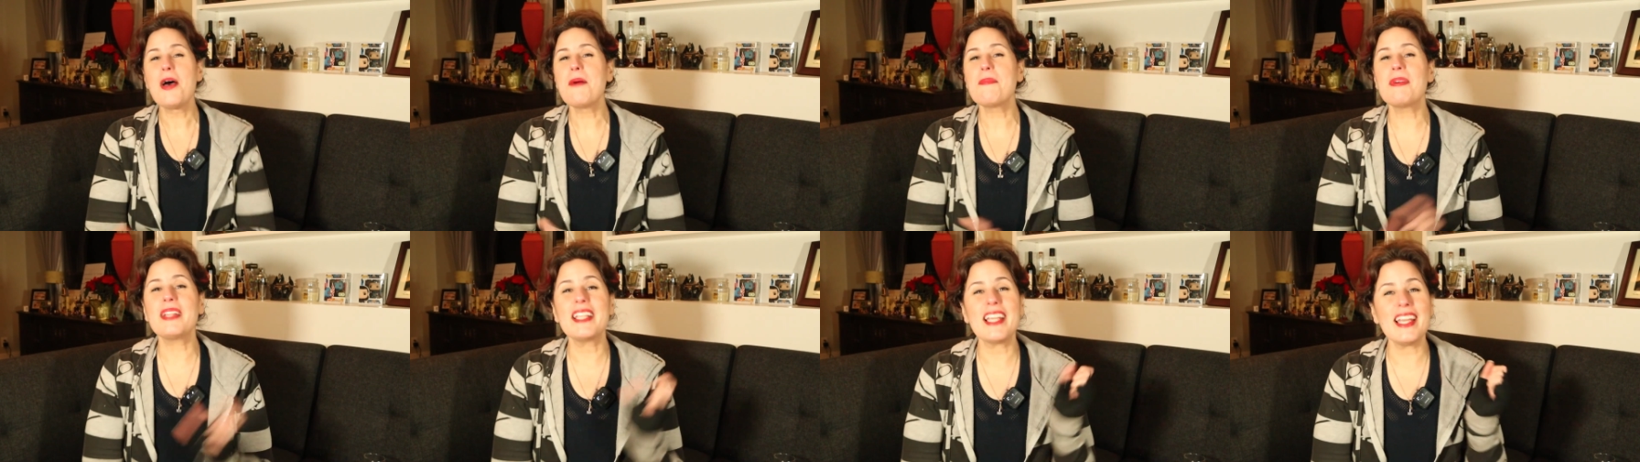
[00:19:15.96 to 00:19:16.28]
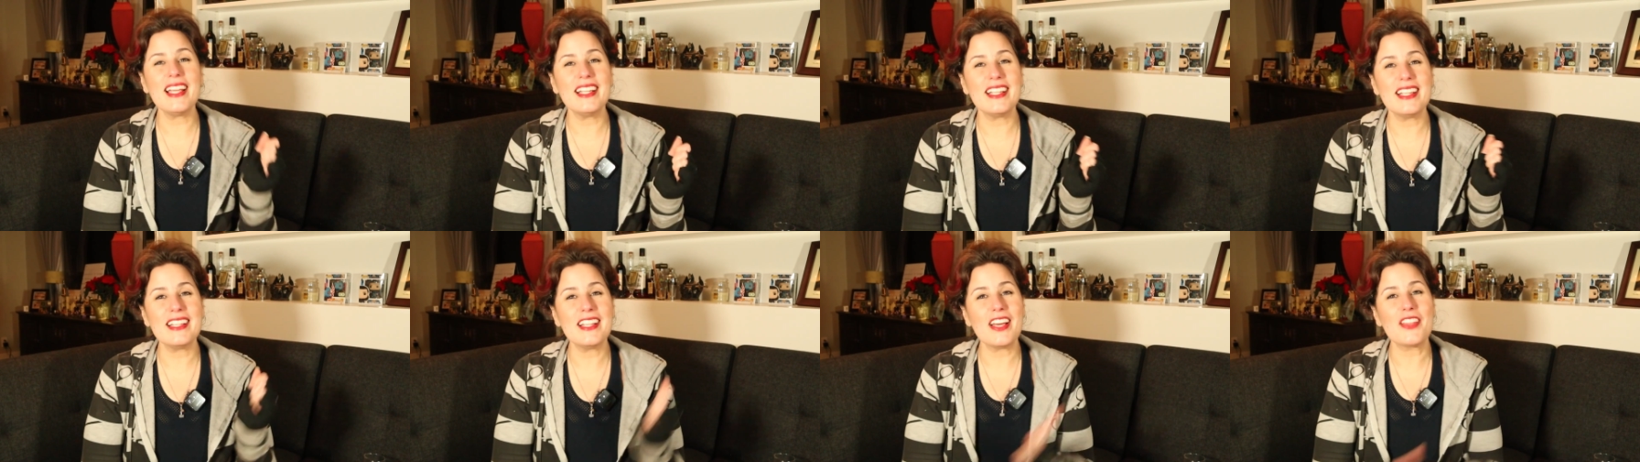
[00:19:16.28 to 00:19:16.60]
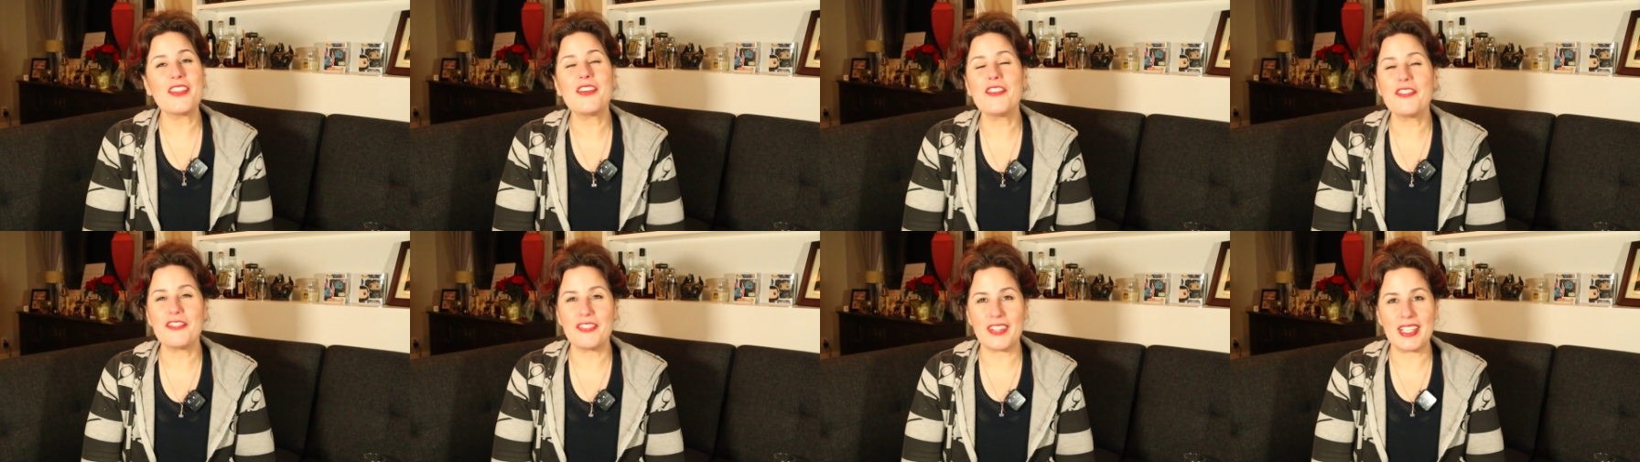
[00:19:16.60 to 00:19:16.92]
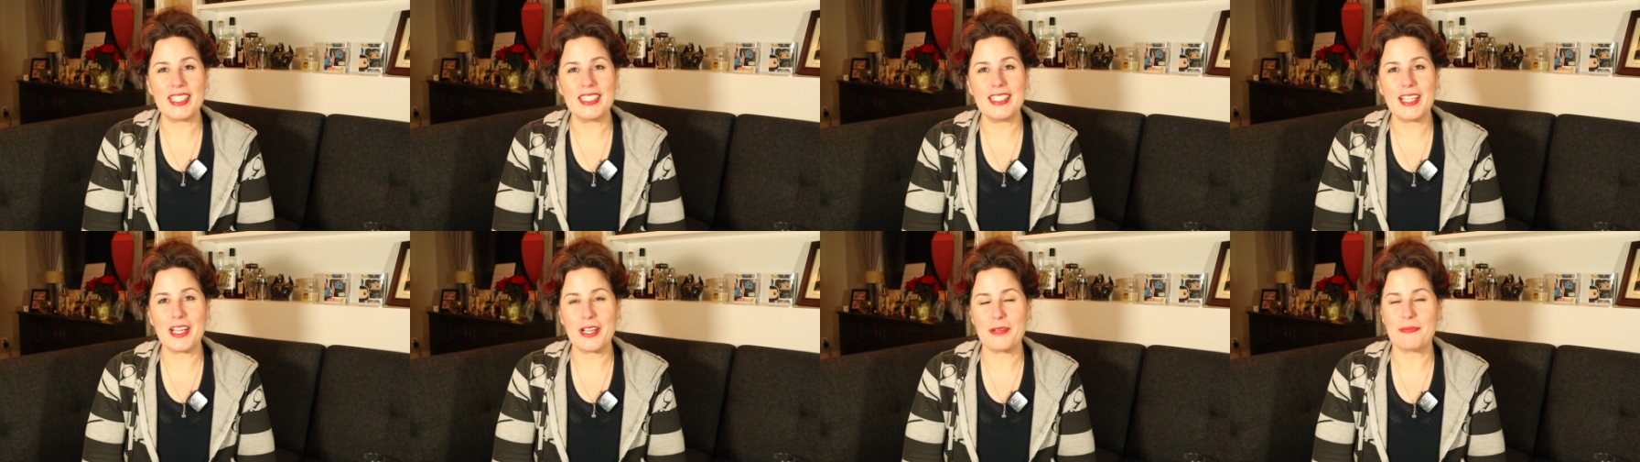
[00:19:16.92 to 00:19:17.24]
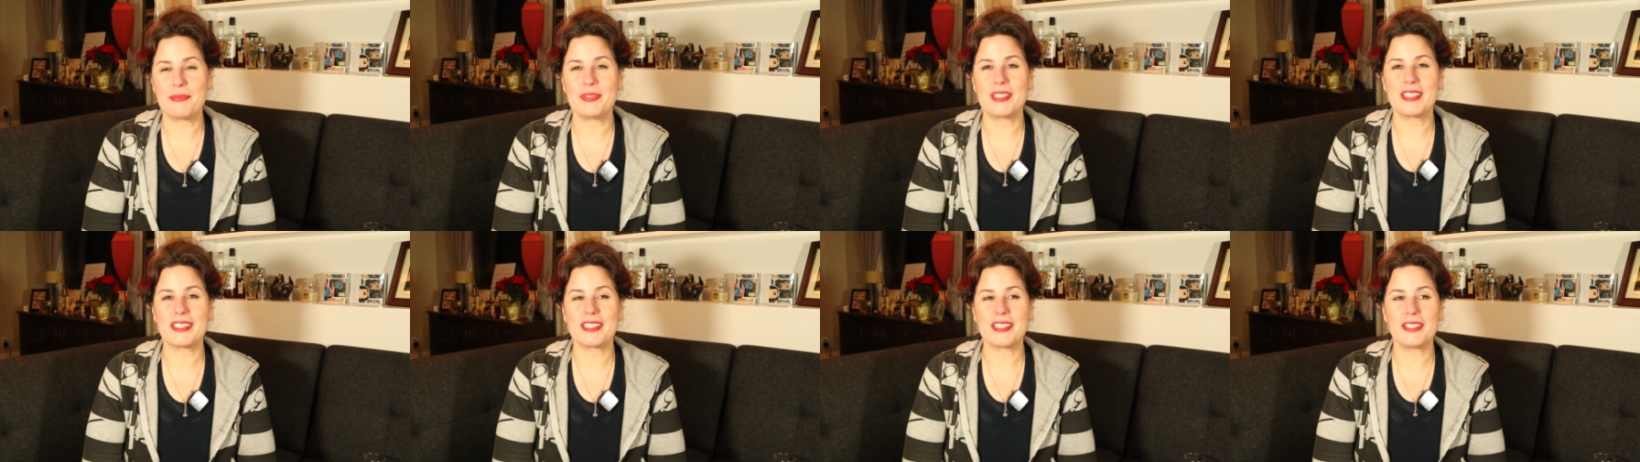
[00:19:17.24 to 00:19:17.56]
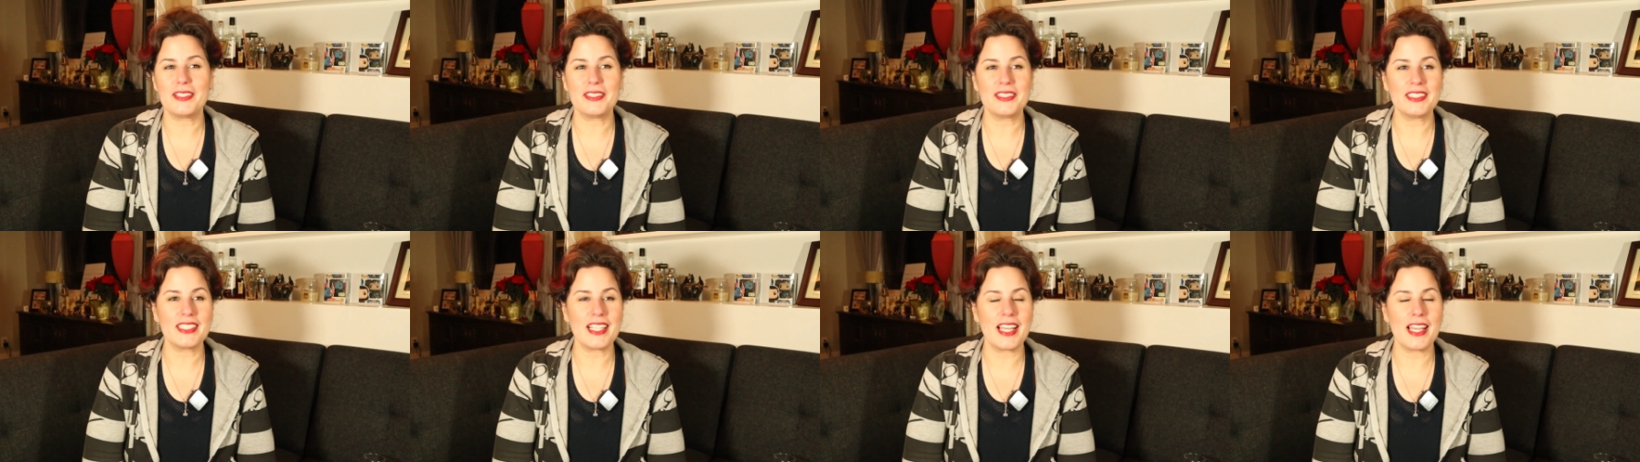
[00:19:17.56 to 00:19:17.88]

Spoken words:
But again, another fun episode,